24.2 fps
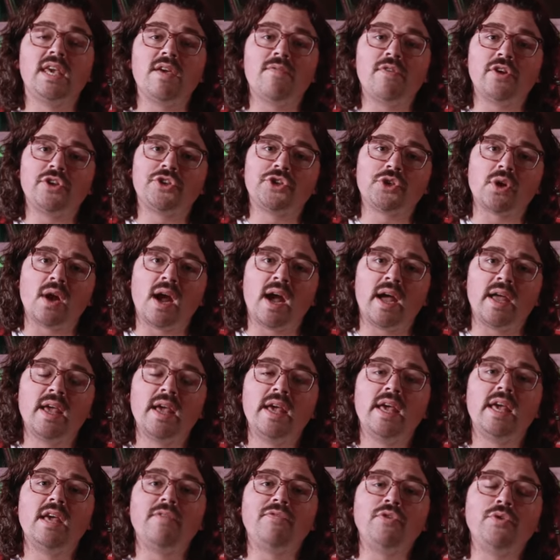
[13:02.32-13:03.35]
Give it a try.
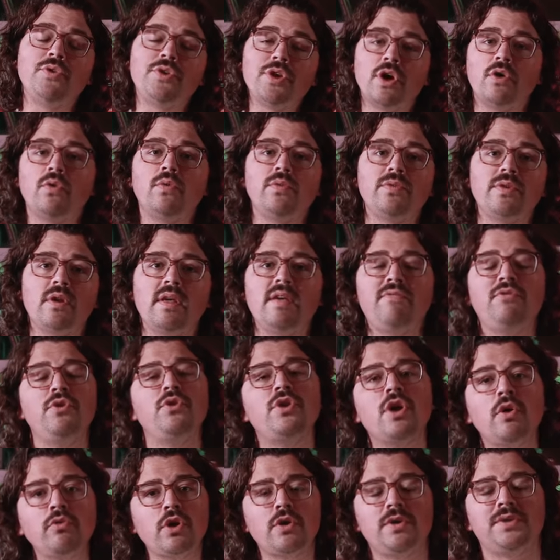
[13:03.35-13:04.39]
If you don't
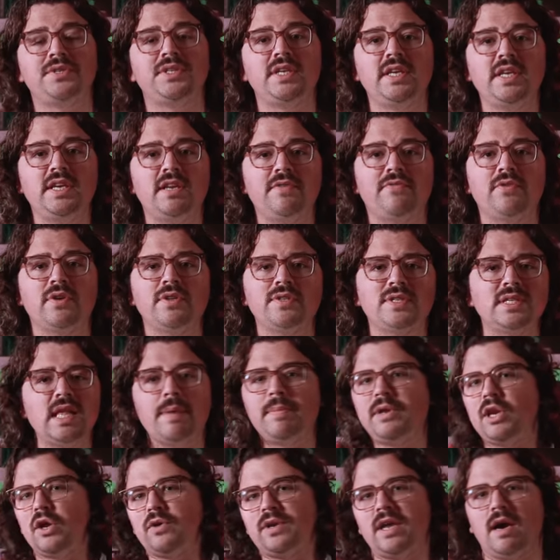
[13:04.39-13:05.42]
notice any difference,
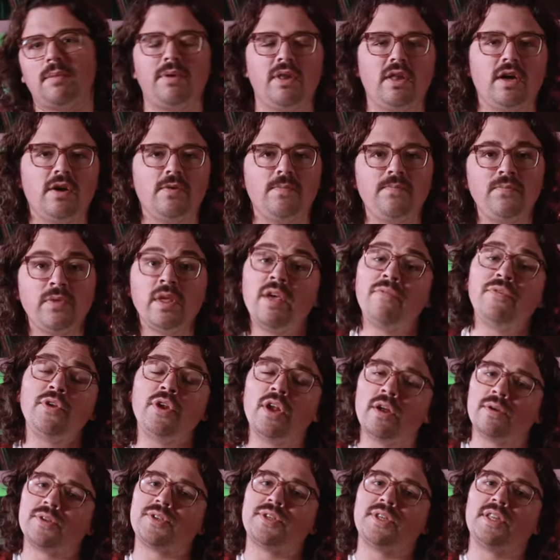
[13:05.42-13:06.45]
let me know down below. If you
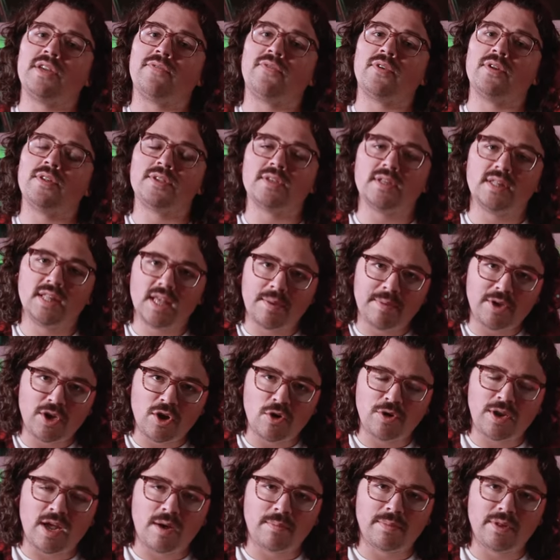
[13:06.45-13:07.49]
notice a difference, let me
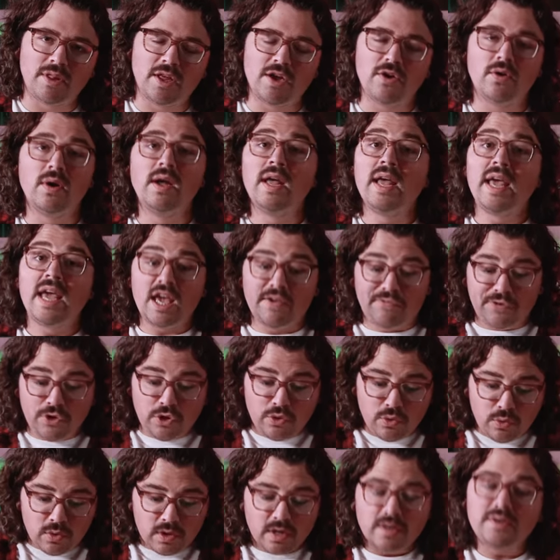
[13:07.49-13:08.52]
know down below. If
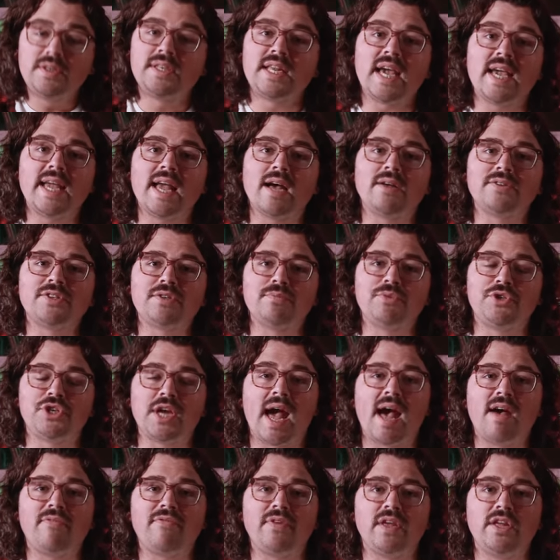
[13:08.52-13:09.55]
you take out some
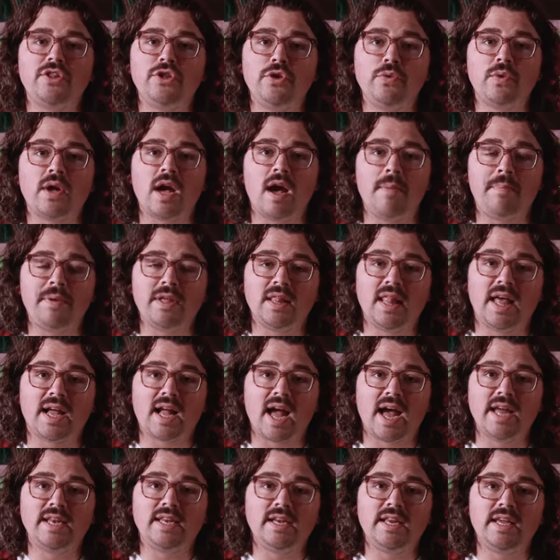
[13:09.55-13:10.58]
chaff and you cup it like
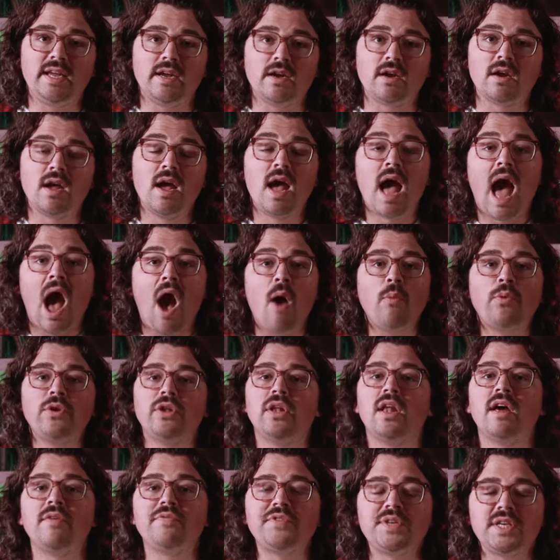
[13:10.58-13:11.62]
I did here, I
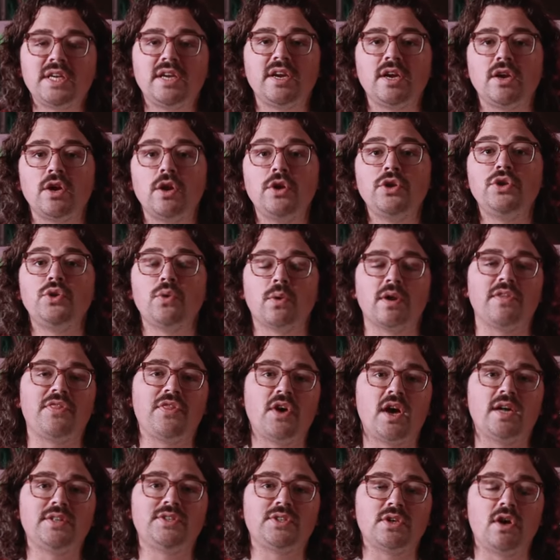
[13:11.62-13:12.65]
would love to hear your
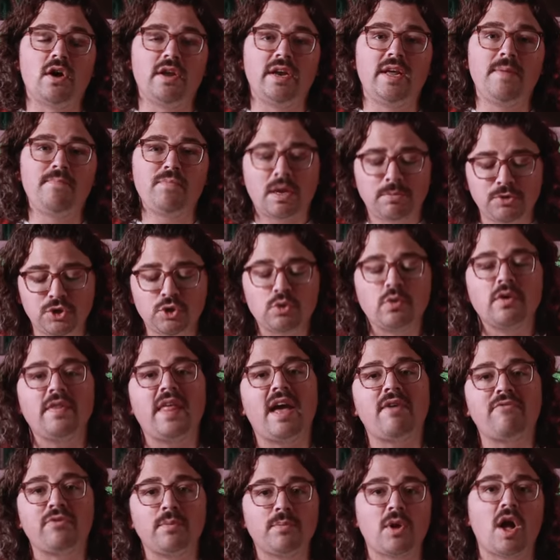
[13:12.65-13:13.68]
thoughts on it. I'm sure
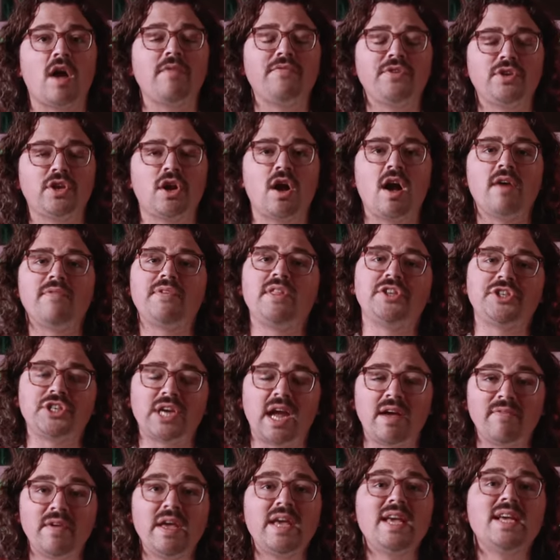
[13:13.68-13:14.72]
that from coffee to coffee, the
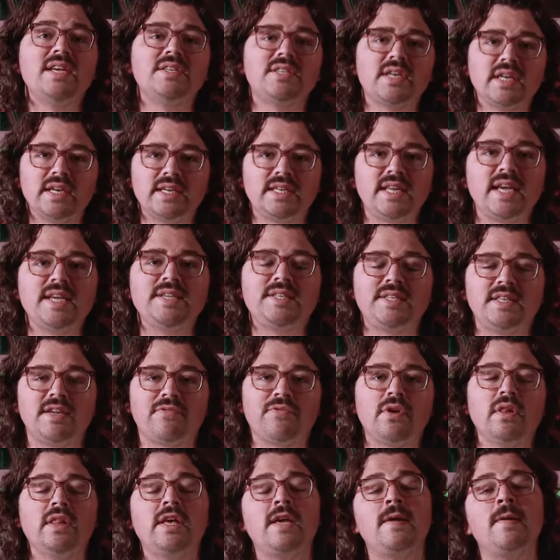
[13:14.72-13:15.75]
chaff is gonna taste
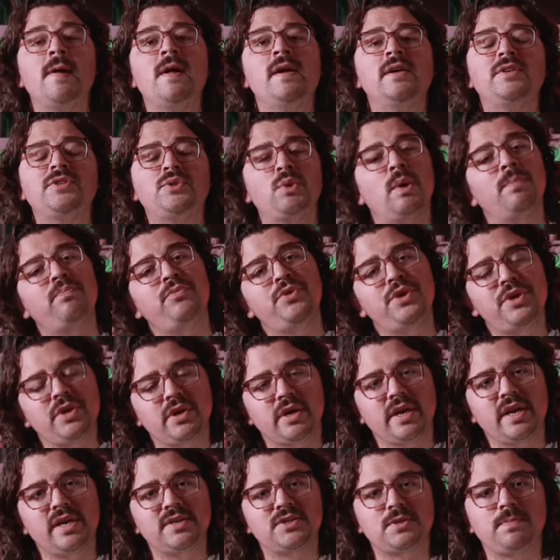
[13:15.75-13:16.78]
differently. So I'm
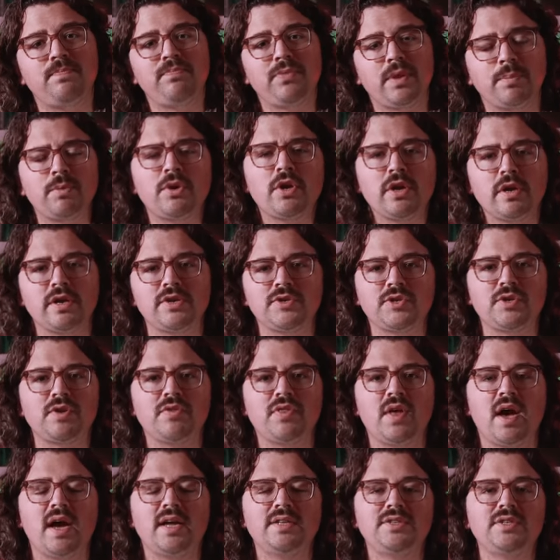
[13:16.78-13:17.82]
curious. I'm curious your
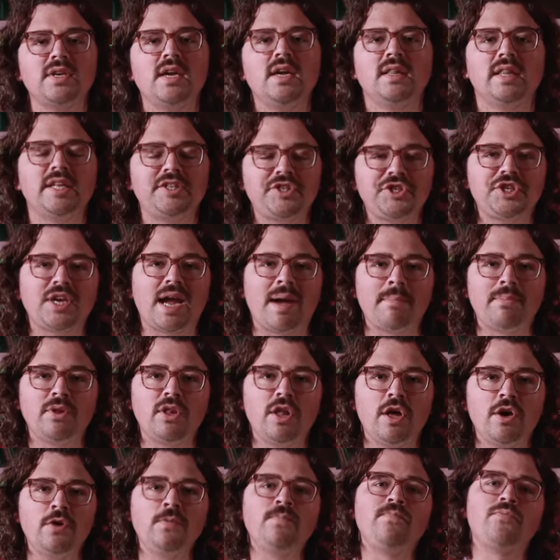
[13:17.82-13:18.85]
thoughts. Let's chat
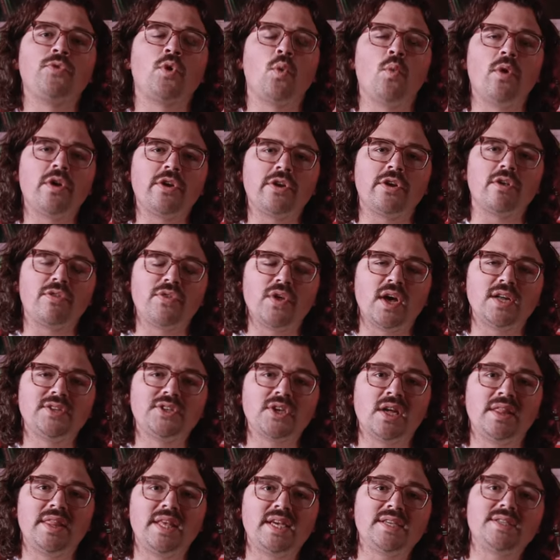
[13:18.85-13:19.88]
below. What are your
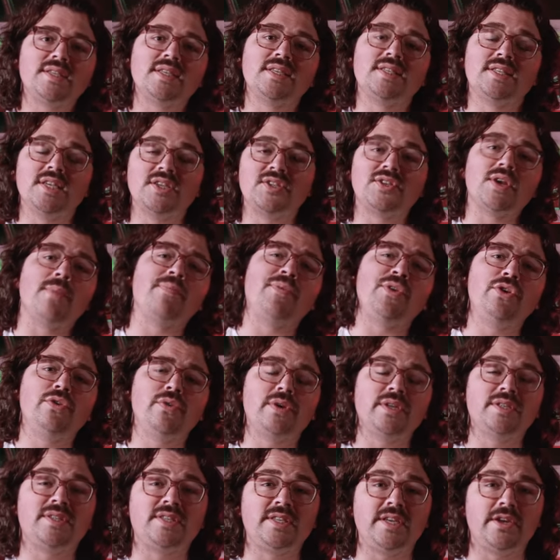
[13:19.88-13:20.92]
thoughts on this? Is this something
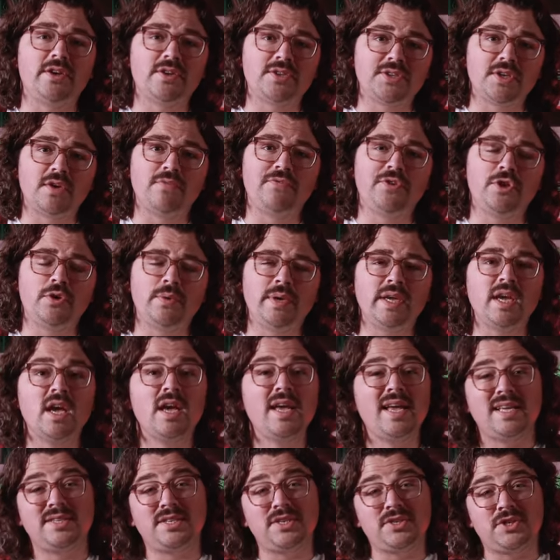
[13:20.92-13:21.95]
you could see yourself doing?
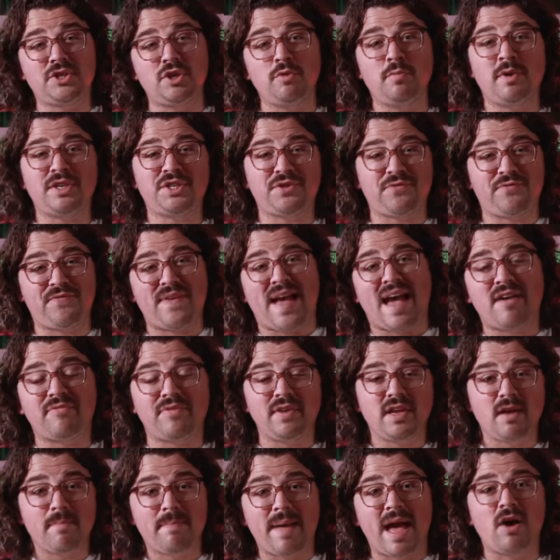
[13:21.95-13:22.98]
Is this too much
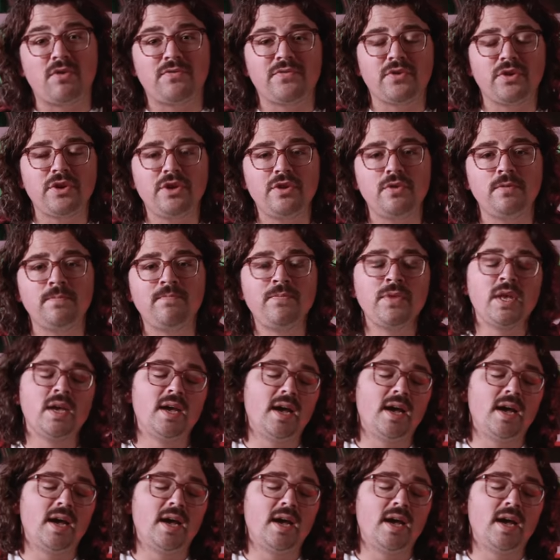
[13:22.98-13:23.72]
faffing about for you?